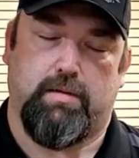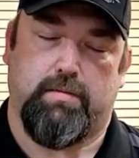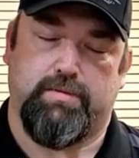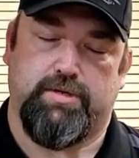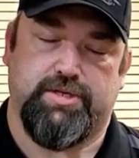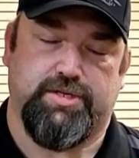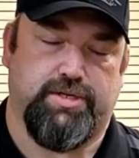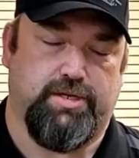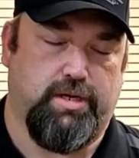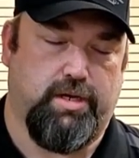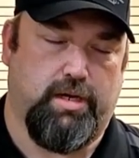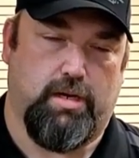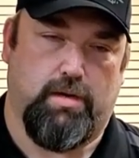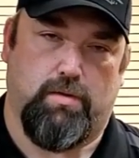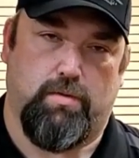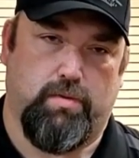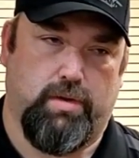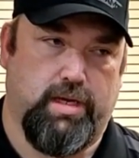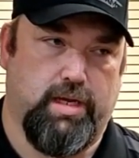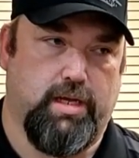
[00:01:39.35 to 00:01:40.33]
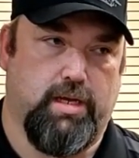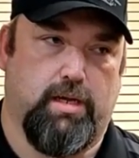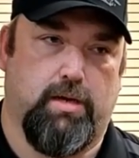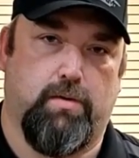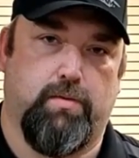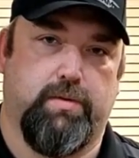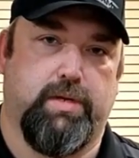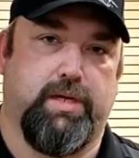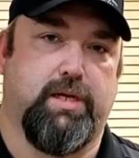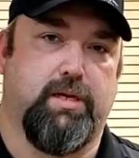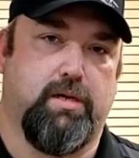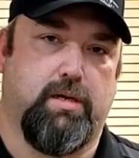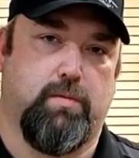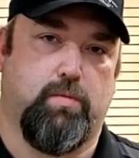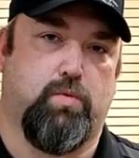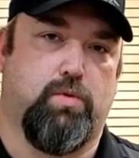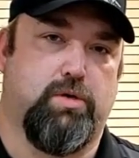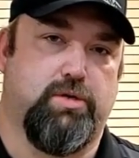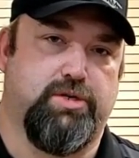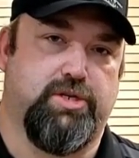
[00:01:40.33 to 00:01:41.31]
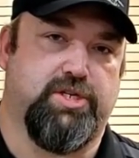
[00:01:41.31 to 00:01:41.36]
just get honed in on
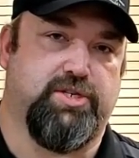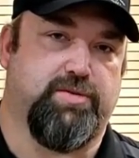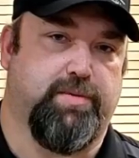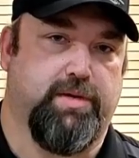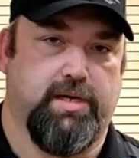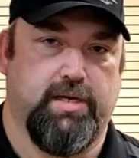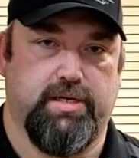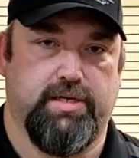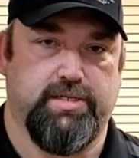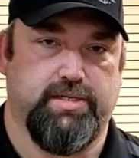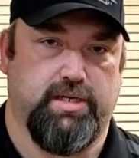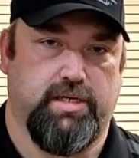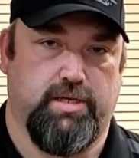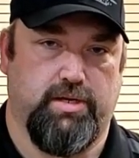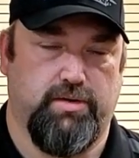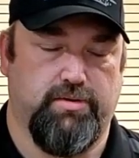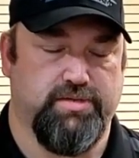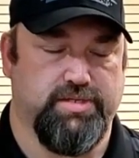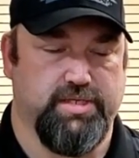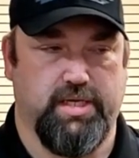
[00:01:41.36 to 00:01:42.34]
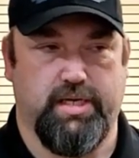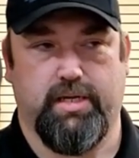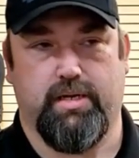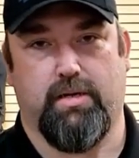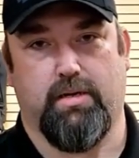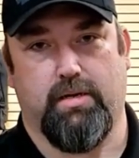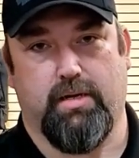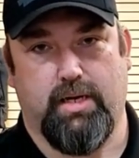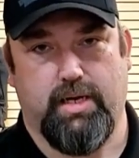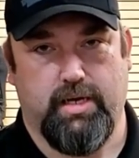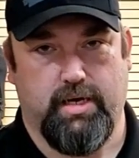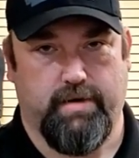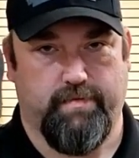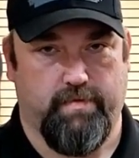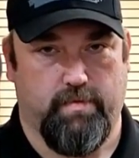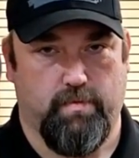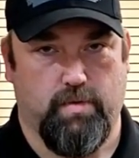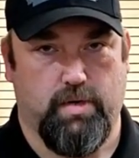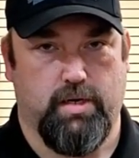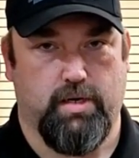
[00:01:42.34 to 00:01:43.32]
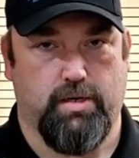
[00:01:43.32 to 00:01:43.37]
one just because you see it online
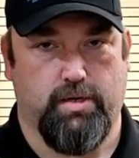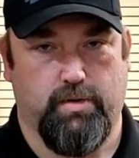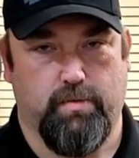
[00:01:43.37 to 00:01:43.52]
everywhere.